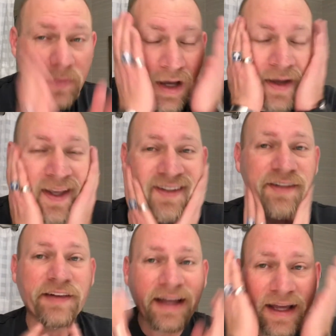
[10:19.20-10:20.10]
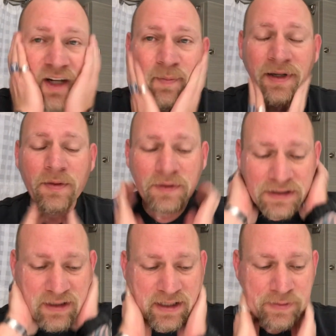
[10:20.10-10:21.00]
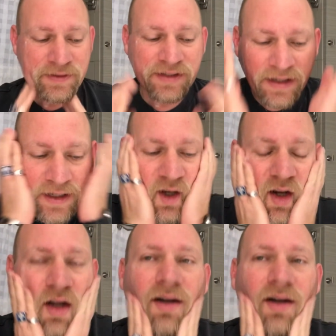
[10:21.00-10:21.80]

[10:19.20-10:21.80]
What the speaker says: I guess if I had to pick one, I would say